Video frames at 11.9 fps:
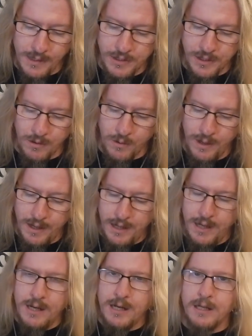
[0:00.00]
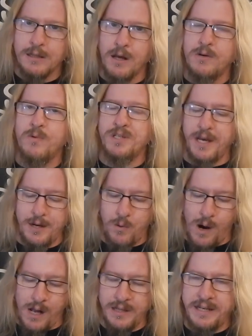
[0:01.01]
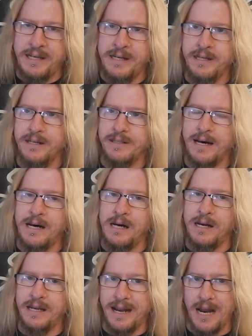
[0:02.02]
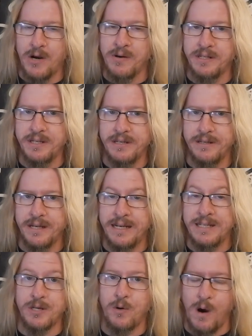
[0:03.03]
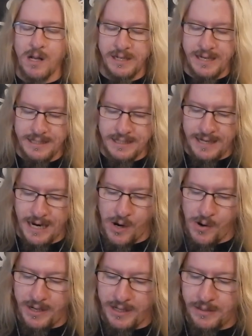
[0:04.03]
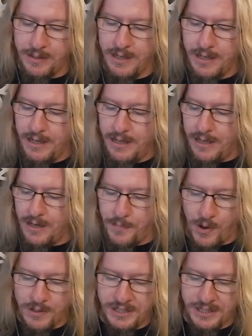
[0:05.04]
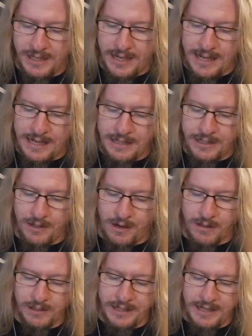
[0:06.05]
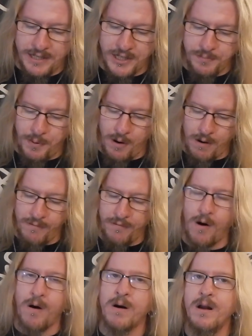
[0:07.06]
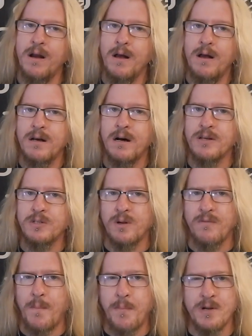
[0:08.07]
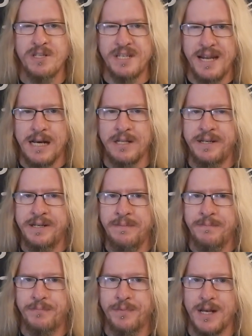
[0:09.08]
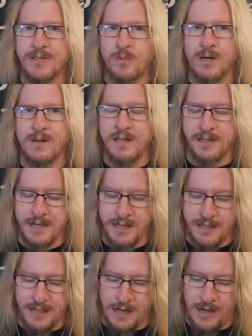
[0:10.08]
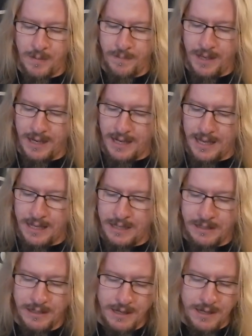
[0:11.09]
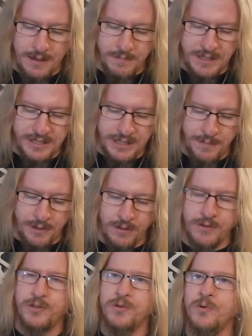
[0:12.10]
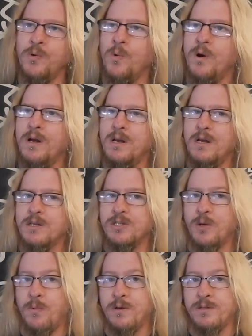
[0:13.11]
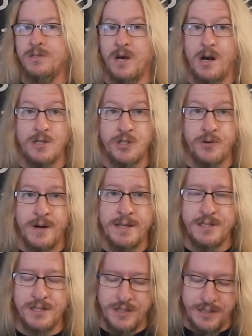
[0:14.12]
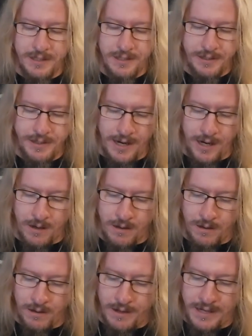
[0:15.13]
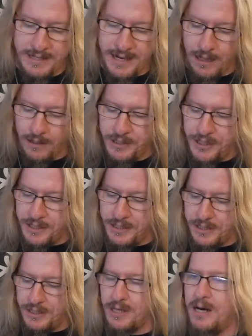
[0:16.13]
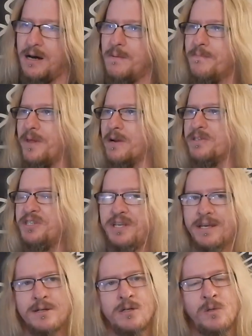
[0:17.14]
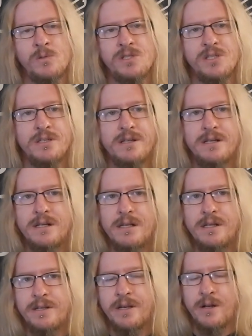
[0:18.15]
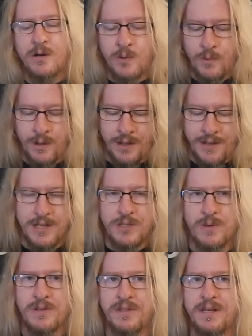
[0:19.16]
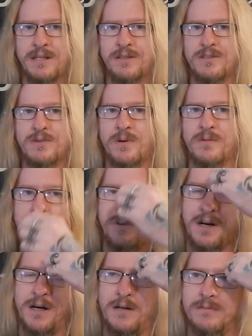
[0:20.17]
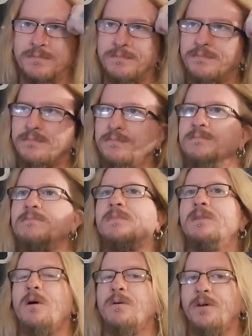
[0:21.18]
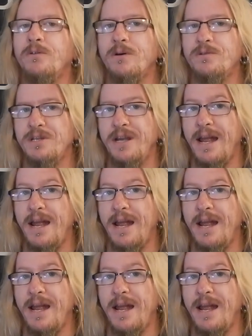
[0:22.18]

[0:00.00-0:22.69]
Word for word: so luck was a quality uh, inherent and is a quality that's inherent in, in a person and our lineage is part of our, uh, sort of our personality as well, I think. Um, it can be similar to someone's uh, strengths, their intelligence, uh, their skills, you know, uh, that sort of thing, the sort of uh, th th those